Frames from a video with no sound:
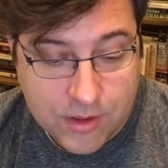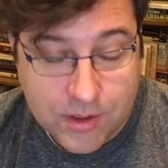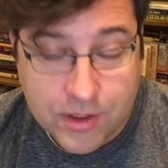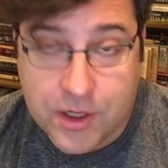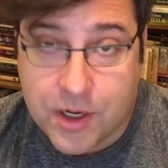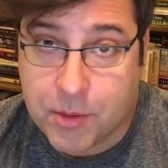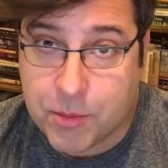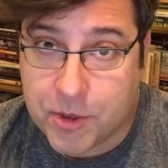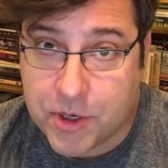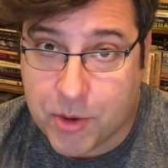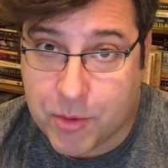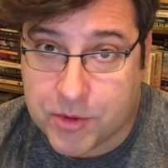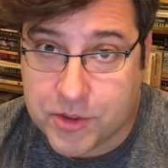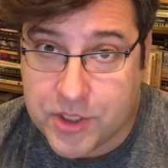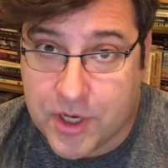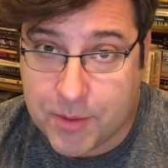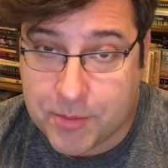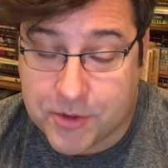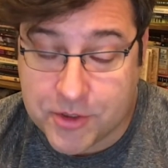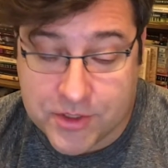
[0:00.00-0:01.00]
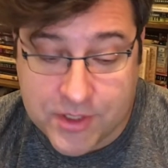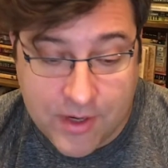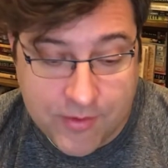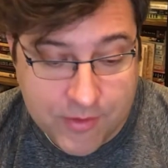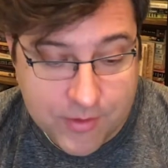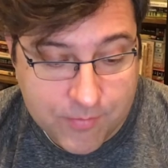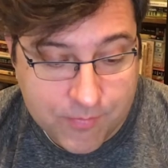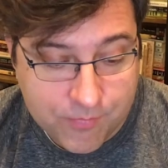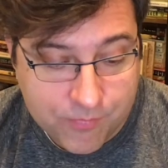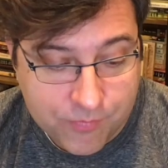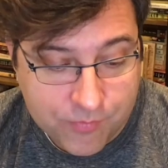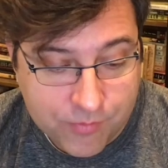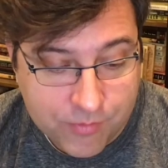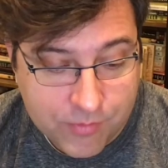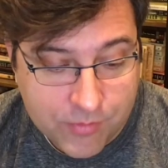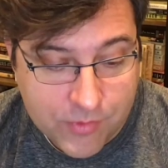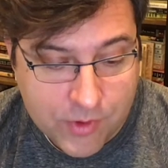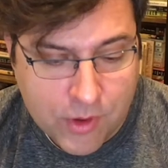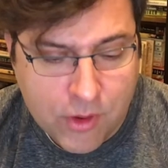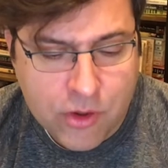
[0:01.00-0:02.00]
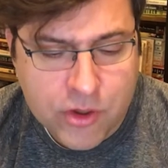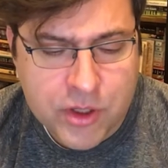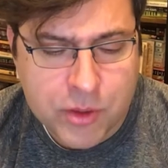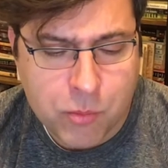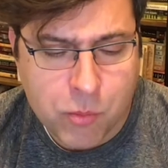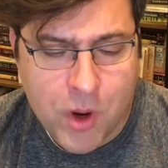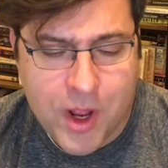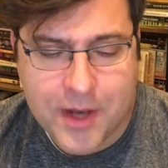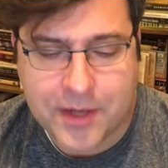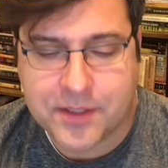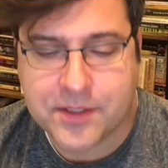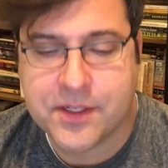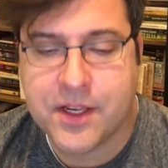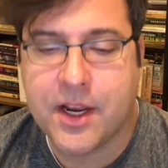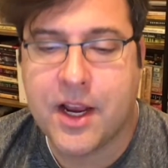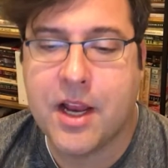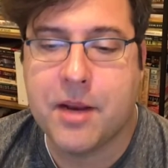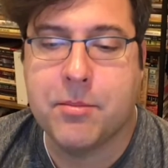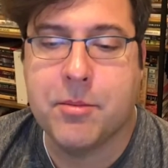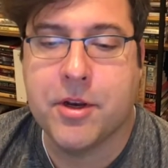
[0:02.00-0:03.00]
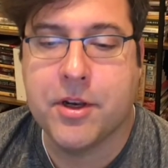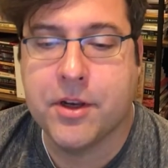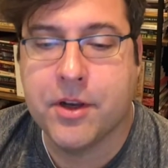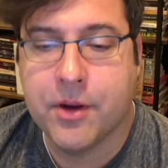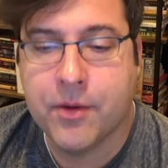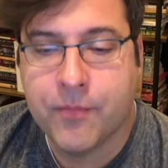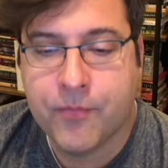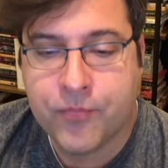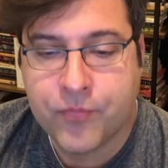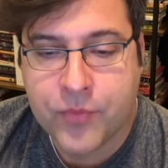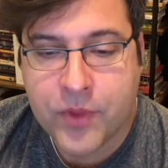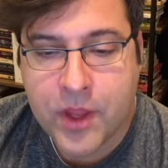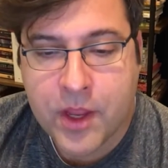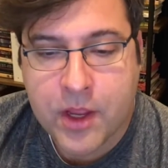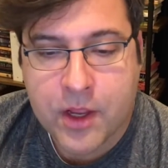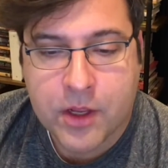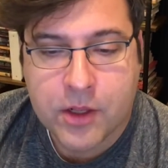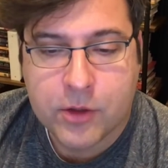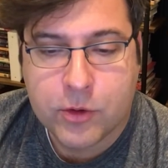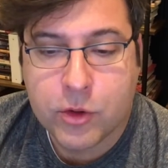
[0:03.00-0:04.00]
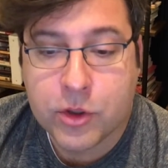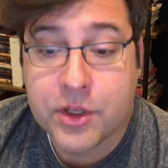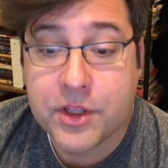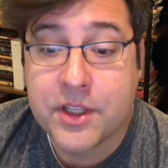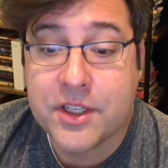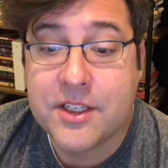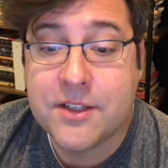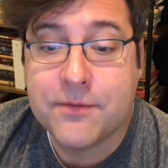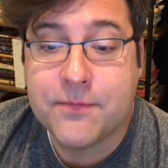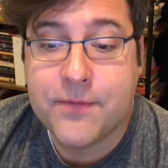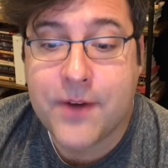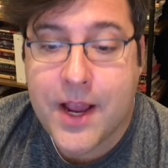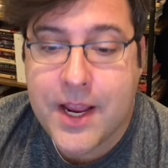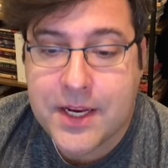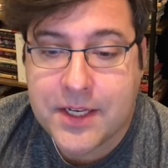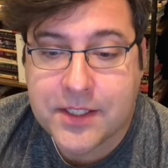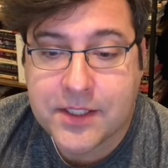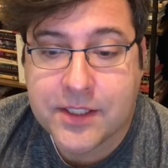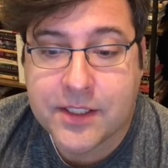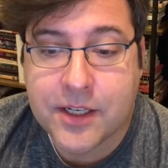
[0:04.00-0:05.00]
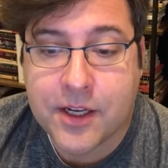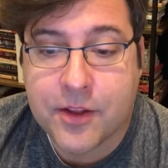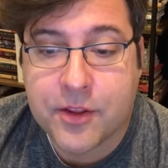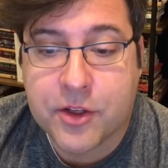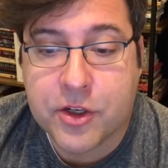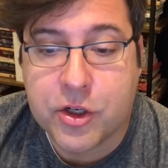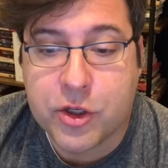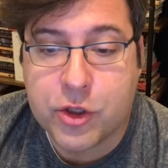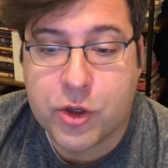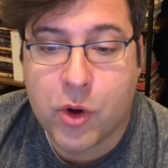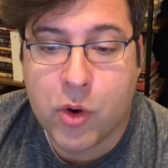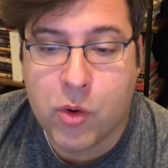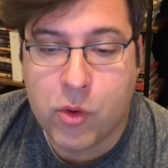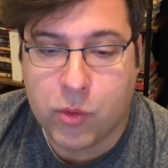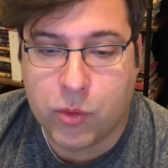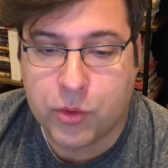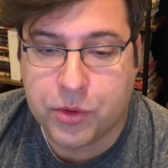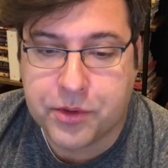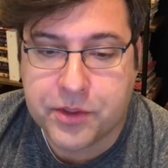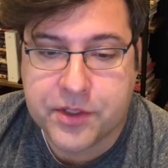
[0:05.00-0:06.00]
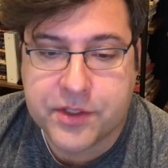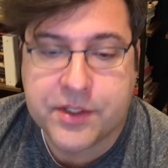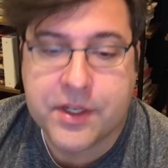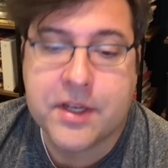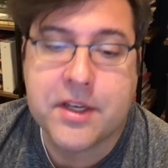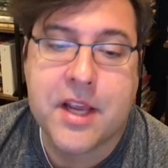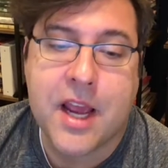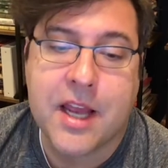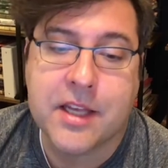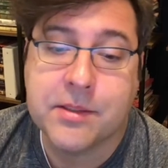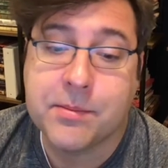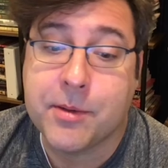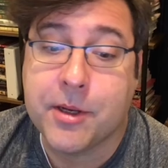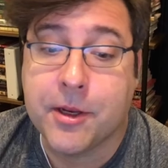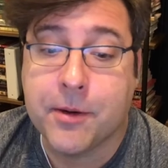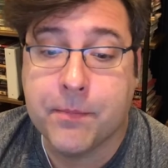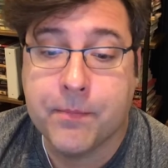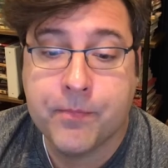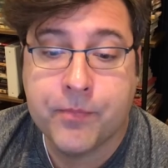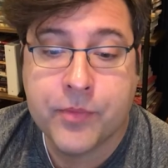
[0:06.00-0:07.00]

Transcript: Here we go with Chapter 7. "Look at what?" said Edmund. "Look at the device on the gold," said Caspian.